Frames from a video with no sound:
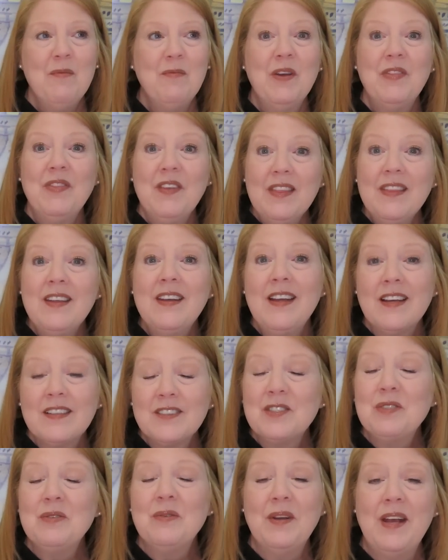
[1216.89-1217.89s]
Within the
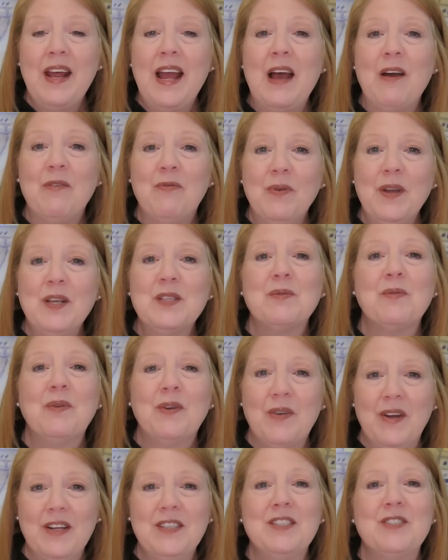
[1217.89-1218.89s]
next 2.5 weeks,
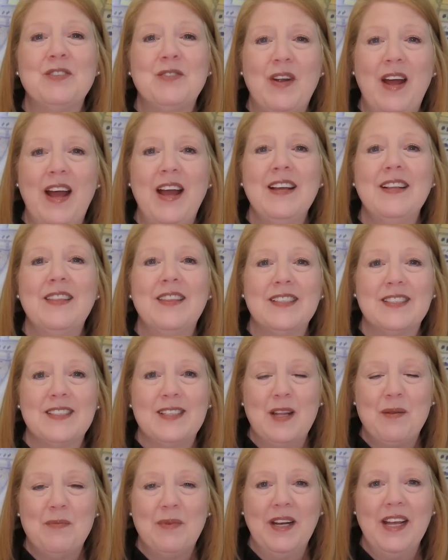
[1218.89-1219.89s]
we're going to try the
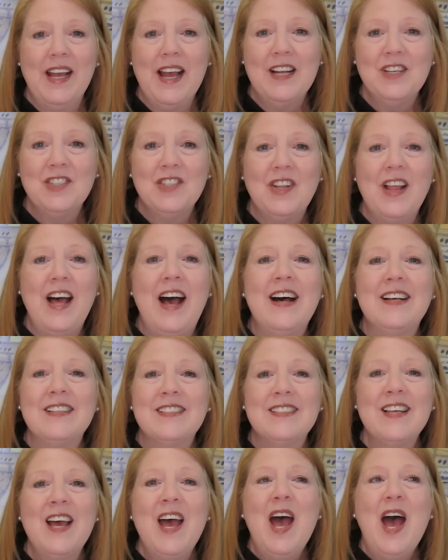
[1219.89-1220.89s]
Celebrity Edge
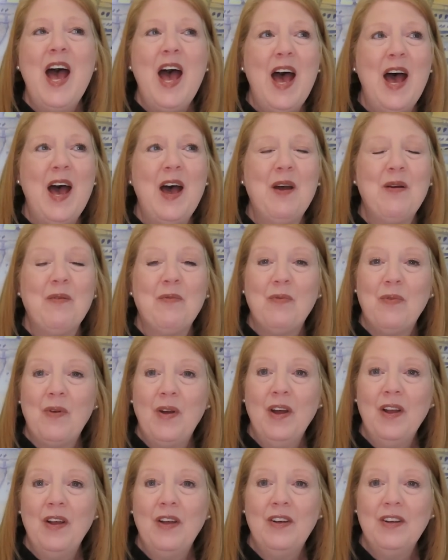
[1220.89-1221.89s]
class,
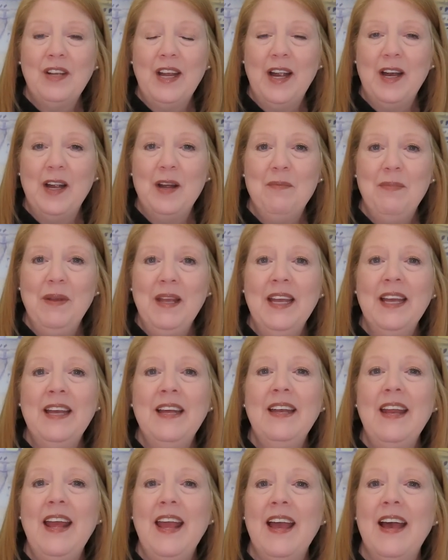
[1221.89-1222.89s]
Royal
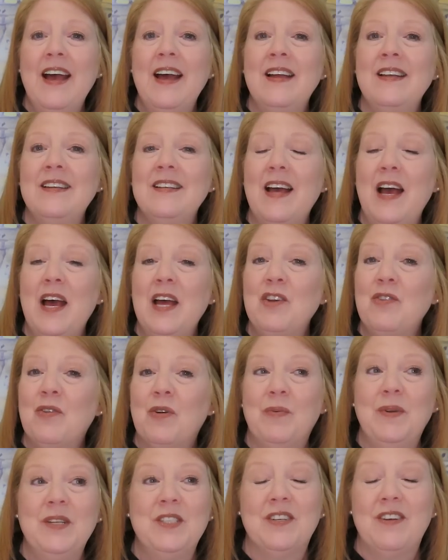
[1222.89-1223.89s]
Caribbean, and
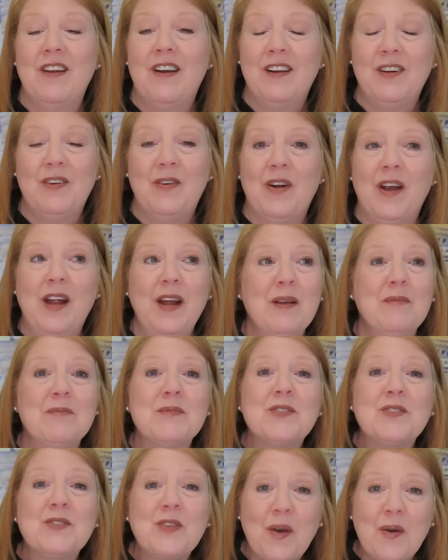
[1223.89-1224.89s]
Norwegian Encore. I
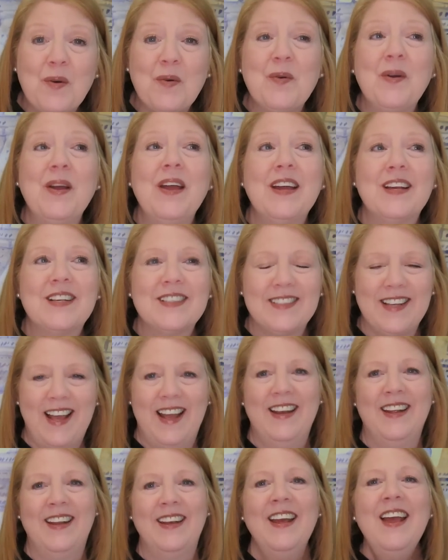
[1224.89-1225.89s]
am so
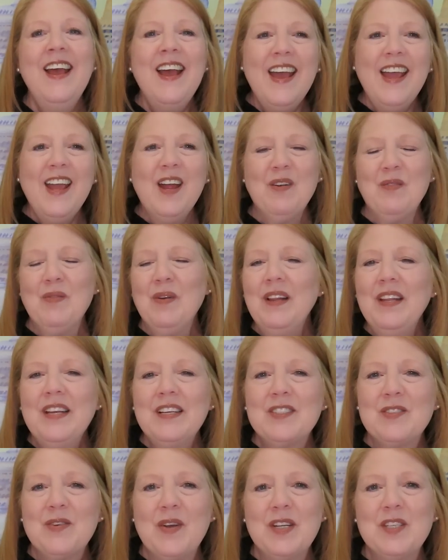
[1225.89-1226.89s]
excited. It really
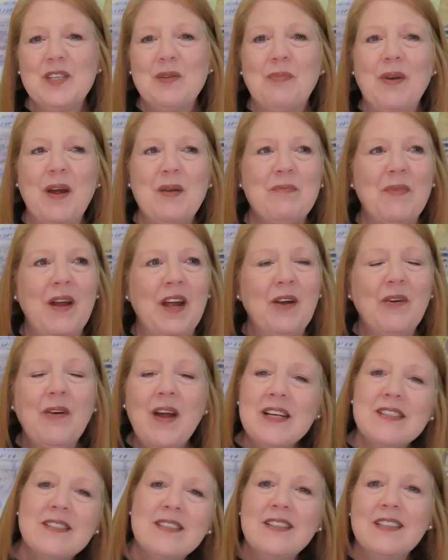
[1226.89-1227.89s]
is going to broaden my
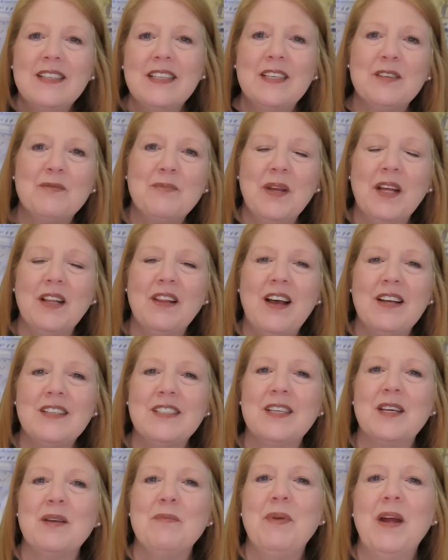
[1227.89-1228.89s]
horizon, give me a
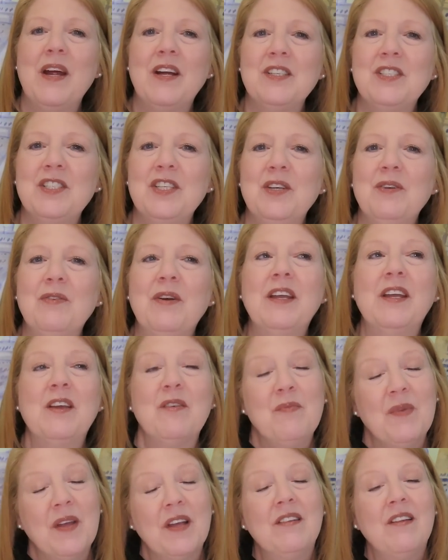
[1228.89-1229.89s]
lot to compare to, and
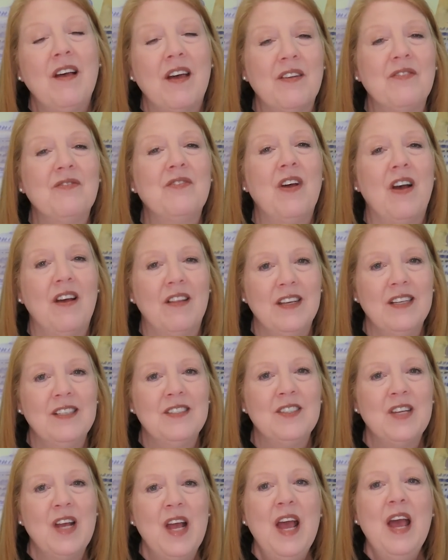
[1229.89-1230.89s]
give me a lot of
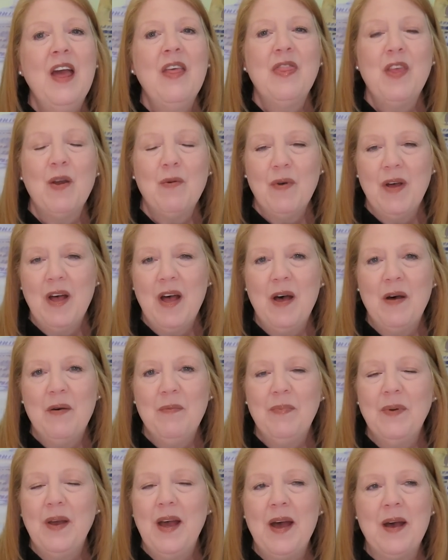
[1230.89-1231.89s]
knowledge that will
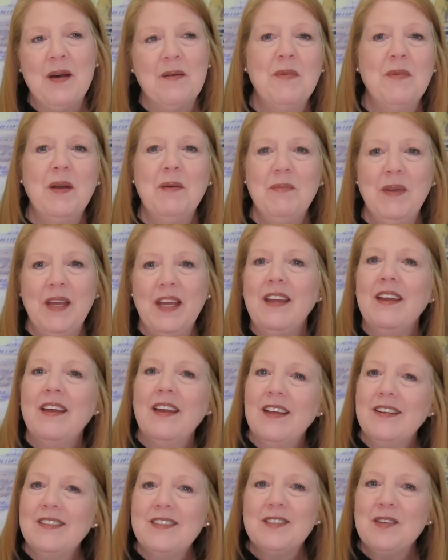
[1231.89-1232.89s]
help me
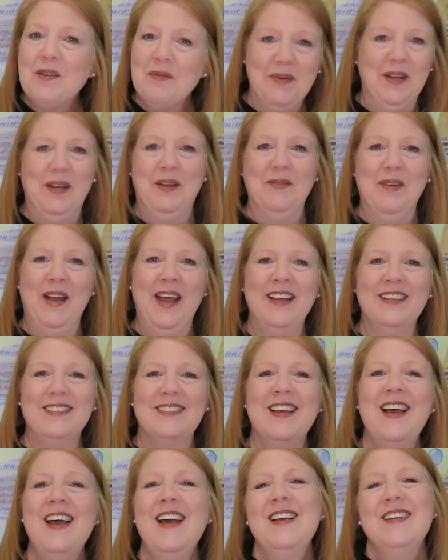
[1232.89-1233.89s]
in so many
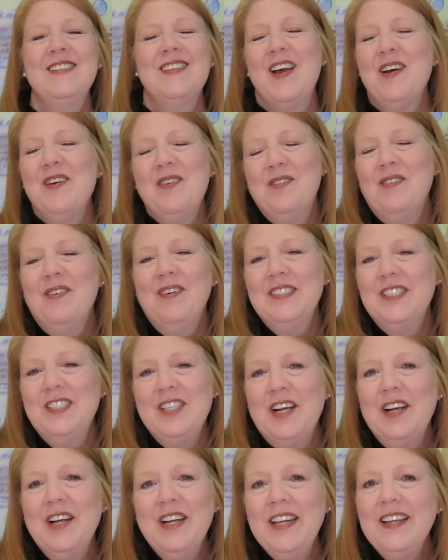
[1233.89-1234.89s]
ways. So
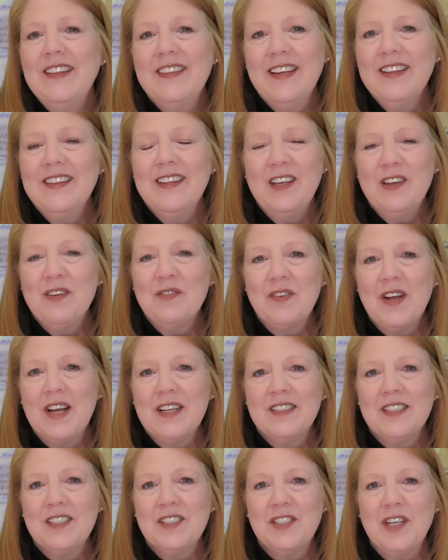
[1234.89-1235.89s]
share anything that you've
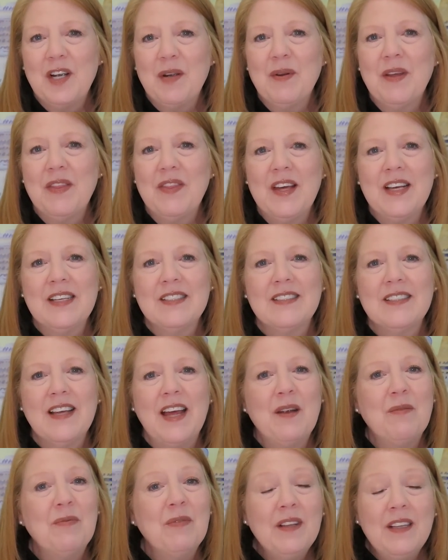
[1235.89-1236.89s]
got to share with us.
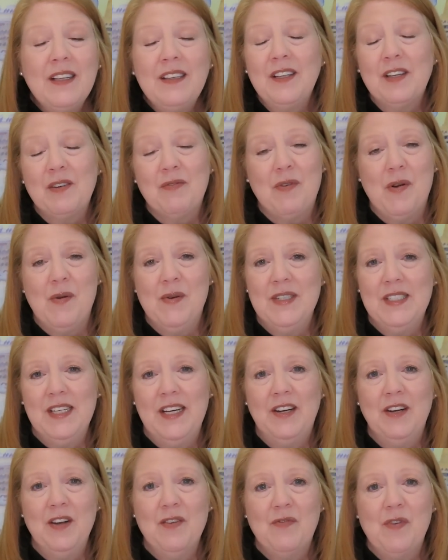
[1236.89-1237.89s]
I really look forward to
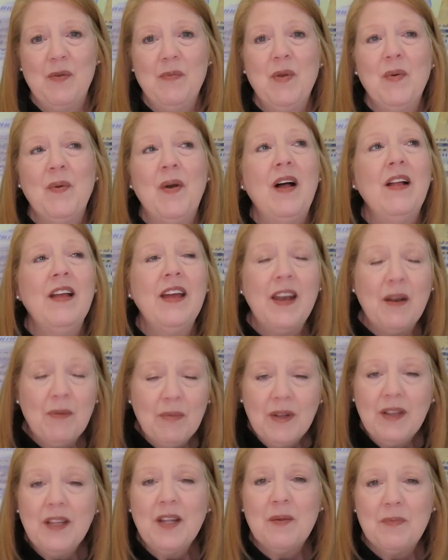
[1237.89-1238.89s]
hearing from you all, and I
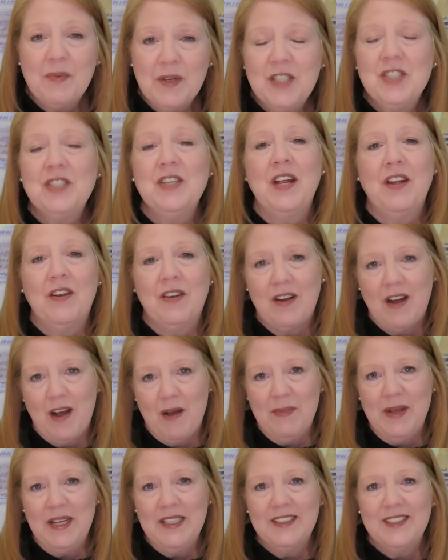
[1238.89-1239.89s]
really appreciate your
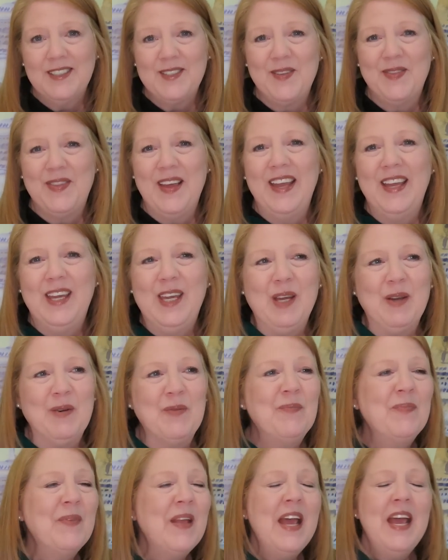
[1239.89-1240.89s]
comments, so thank
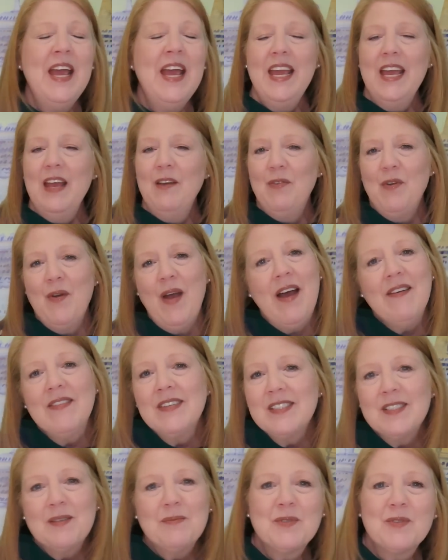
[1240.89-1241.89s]
you. If you
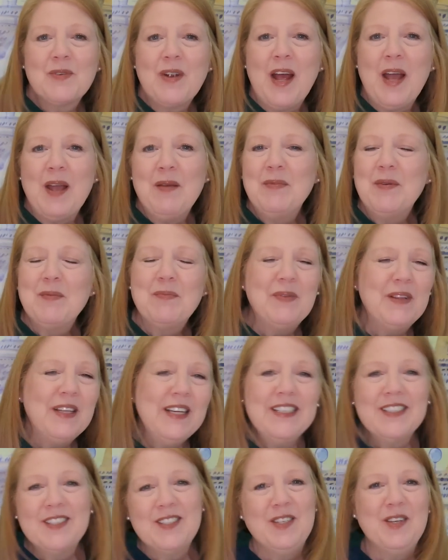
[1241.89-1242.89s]
haven't subscribed,
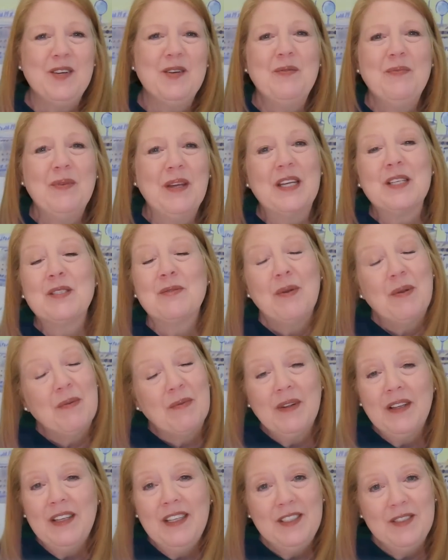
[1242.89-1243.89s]
please do, because we
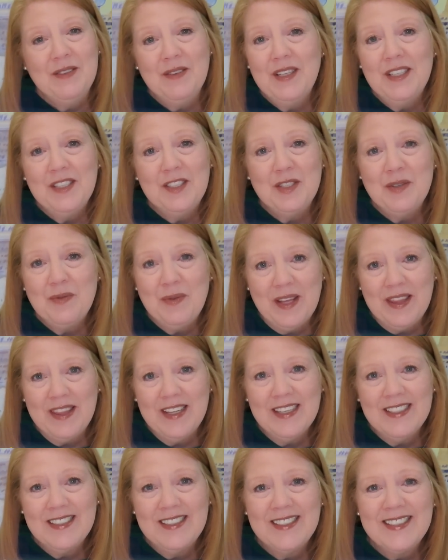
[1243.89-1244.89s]
really do need you with
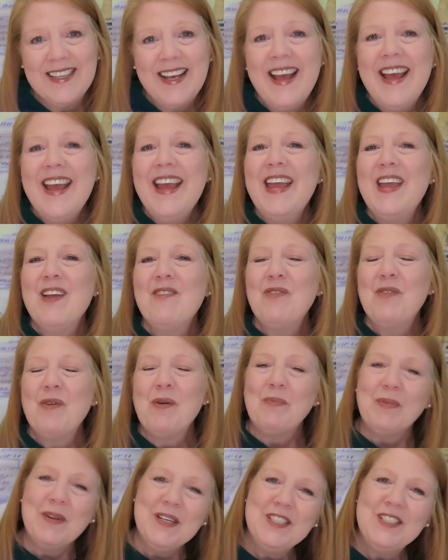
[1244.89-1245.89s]
us. If
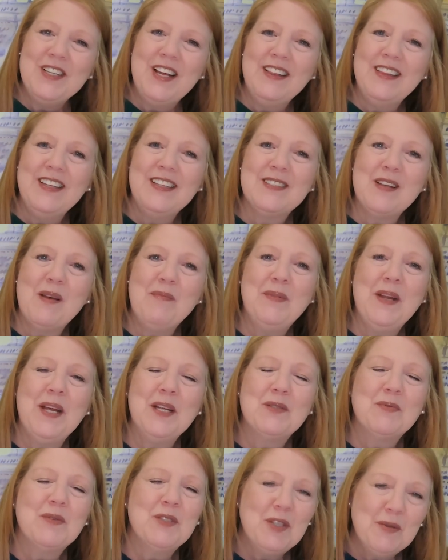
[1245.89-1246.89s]
you appreciate these
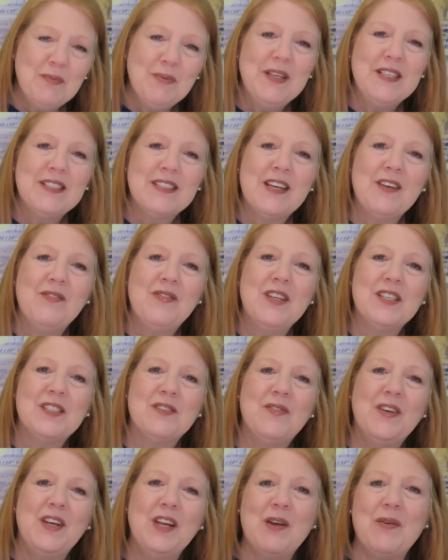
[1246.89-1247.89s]
updates, would you please give
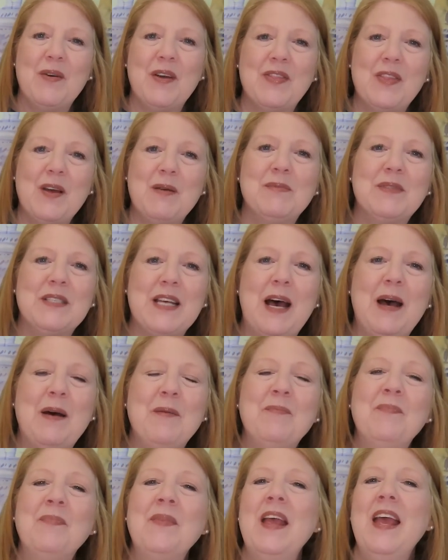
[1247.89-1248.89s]
this video a thumbs
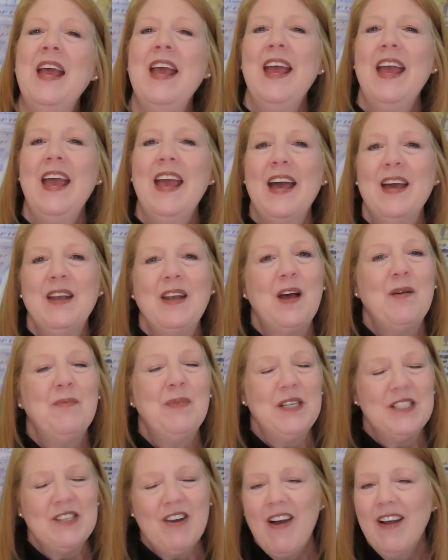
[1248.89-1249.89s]
up? And I'll
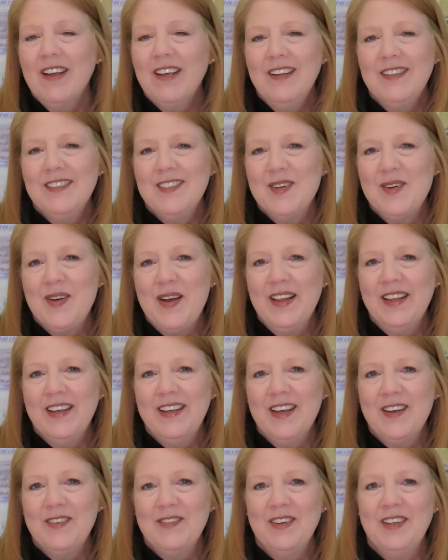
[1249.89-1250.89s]
be talking to you all
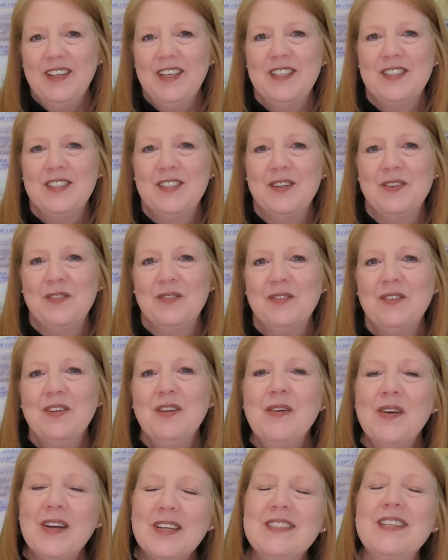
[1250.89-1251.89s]
again really soon.
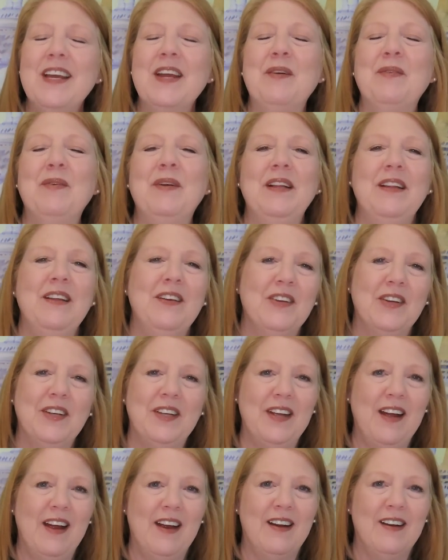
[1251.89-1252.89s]
You all take really
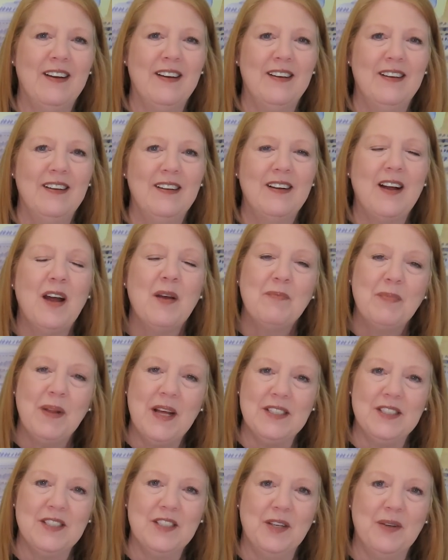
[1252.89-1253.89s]
good care. God
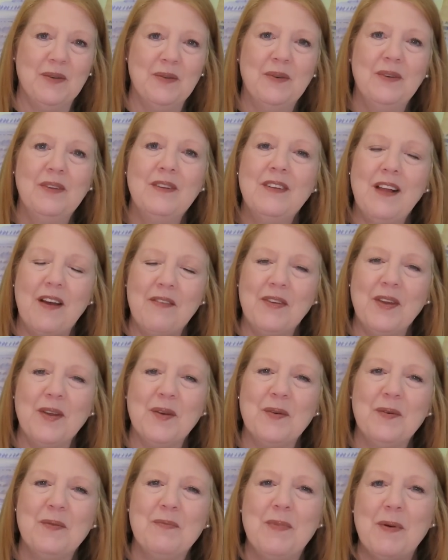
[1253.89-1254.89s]
bless you. Love
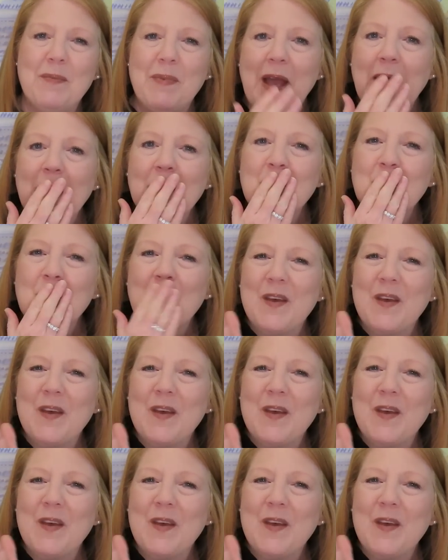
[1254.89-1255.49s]
you. Bye-bye.